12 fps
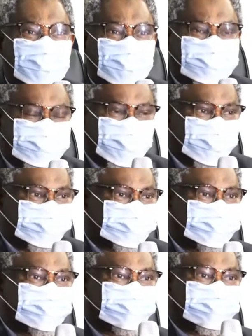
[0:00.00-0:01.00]
last year.
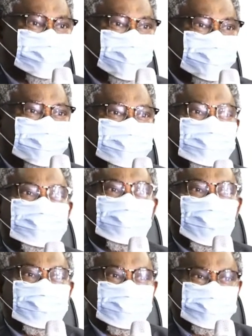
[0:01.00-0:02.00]

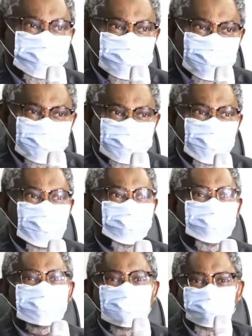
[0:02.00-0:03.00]
And the process is well
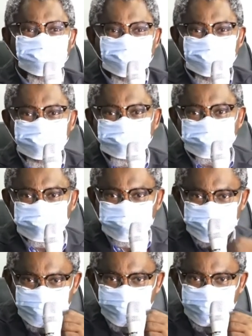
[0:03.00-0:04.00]
underway.
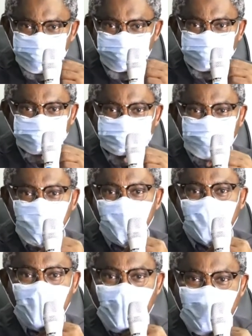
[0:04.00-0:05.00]
We've had a
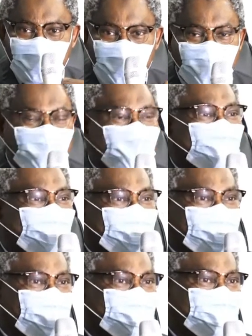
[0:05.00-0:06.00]
slight delay
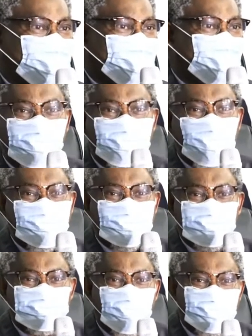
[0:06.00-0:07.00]
because of the
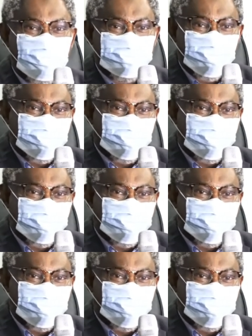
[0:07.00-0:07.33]
COVID-19 pandemic.